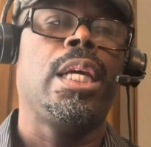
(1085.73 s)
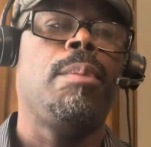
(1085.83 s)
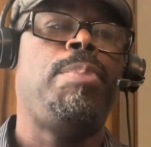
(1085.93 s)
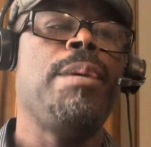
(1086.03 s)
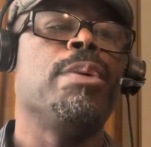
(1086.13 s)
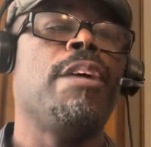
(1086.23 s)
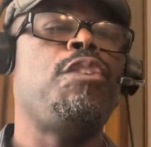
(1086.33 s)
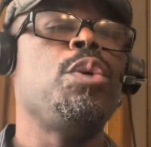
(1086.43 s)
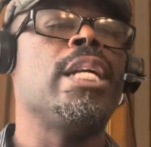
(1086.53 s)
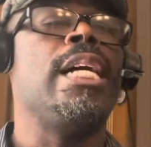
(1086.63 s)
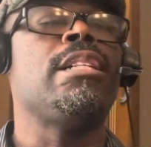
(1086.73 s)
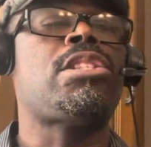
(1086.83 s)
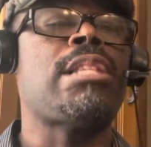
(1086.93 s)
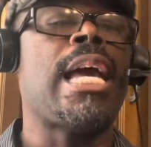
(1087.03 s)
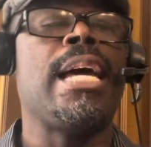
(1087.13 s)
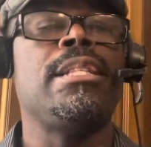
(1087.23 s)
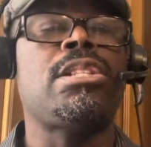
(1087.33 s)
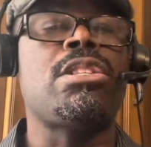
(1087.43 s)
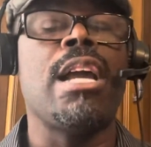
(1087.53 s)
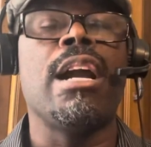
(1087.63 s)
People, if you can understand
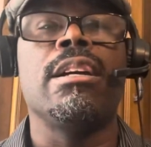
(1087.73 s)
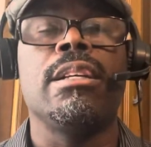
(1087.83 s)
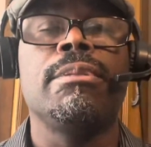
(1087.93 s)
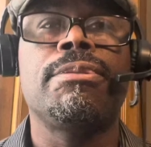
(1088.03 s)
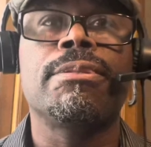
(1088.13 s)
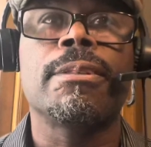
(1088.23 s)
this narrative,